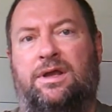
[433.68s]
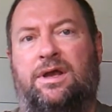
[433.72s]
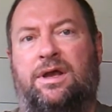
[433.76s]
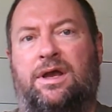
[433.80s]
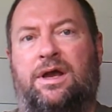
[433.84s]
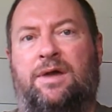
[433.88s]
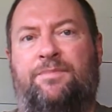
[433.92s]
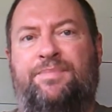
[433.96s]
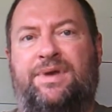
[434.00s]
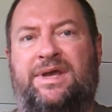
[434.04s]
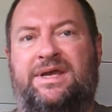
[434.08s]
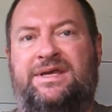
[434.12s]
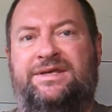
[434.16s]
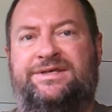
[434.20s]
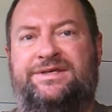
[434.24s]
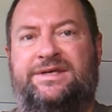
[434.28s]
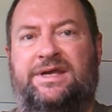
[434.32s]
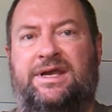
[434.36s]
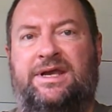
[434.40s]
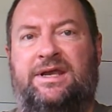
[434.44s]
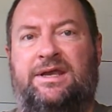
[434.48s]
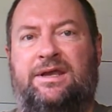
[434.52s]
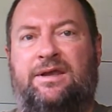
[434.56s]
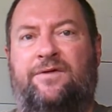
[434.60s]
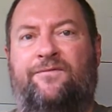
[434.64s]
a
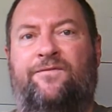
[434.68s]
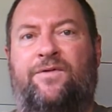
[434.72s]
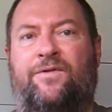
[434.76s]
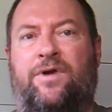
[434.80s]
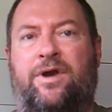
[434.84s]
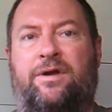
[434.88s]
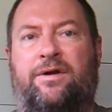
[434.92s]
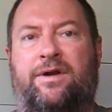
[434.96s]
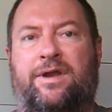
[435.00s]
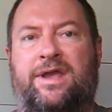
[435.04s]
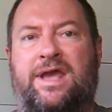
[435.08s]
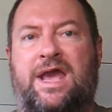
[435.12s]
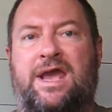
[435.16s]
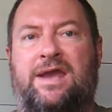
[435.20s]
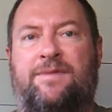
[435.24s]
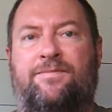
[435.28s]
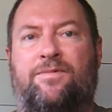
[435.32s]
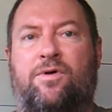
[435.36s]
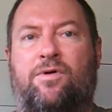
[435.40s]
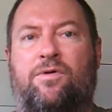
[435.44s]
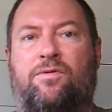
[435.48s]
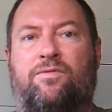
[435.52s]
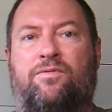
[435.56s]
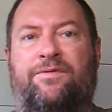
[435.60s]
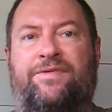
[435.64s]
PC via a
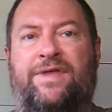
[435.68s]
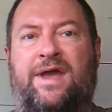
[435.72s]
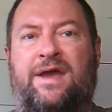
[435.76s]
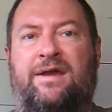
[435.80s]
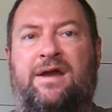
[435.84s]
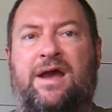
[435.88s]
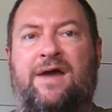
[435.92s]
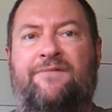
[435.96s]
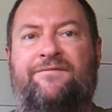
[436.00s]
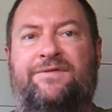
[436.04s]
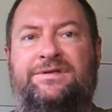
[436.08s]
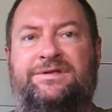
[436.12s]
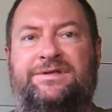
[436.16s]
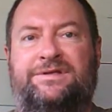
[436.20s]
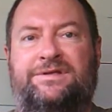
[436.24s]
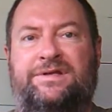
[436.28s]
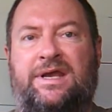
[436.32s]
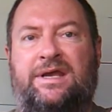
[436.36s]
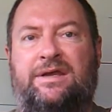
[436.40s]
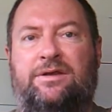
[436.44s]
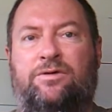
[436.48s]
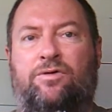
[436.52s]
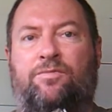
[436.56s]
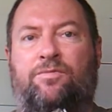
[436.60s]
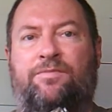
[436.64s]
cable without having to
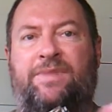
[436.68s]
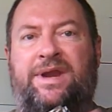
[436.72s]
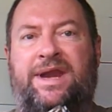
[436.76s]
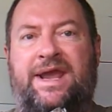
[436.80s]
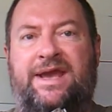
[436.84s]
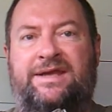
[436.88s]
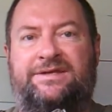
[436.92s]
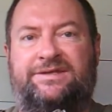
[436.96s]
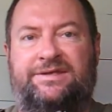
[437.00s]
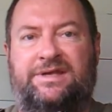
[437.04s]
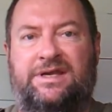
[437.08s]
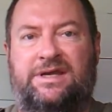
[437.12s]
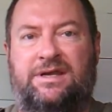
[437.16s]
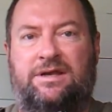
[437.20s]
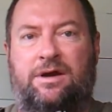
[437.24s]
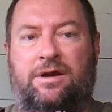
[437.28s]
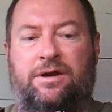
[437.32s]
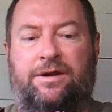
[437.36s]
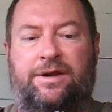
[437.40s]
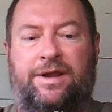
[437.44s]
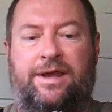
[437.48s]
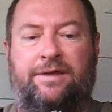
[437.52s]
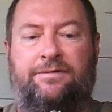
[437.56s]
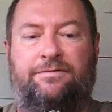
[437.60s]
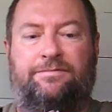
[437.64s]
take your mini SD
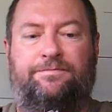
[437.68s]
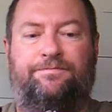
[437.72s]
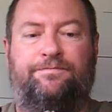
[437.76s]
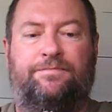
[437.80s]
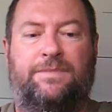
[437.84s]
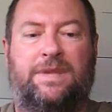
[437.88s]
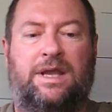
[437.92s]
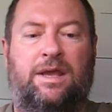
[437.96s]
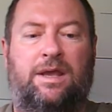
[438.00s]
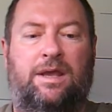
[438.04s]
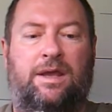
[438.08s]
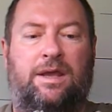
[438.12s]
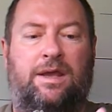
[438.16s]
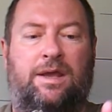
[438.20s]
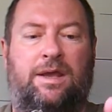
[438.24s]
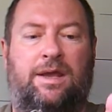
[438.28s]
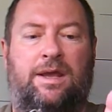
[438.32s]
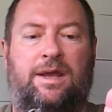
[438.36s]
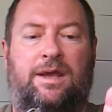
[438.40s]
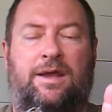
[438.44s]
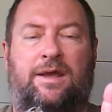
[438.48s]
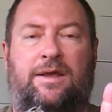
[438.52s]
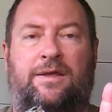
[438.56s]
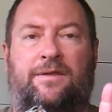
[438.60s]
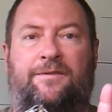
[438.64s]
card out.
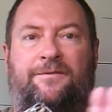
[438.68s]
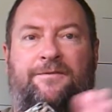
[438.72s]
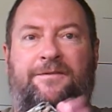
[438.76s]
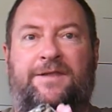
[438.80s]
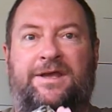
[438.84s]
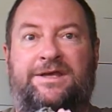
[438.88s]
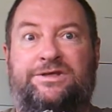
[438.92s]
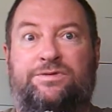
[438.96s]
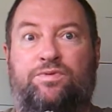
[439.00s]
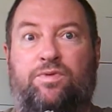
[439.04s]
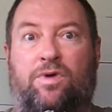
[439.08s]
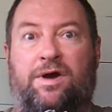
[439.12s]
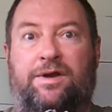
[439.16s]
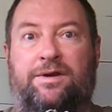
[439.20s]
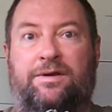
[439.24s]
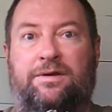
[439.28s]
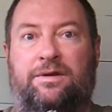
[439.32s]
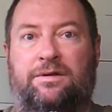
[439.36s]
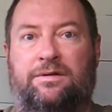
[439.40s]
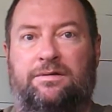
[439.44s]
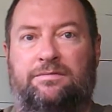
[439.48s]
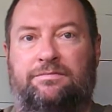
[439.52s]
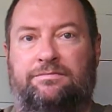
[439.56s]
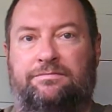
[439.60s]
This one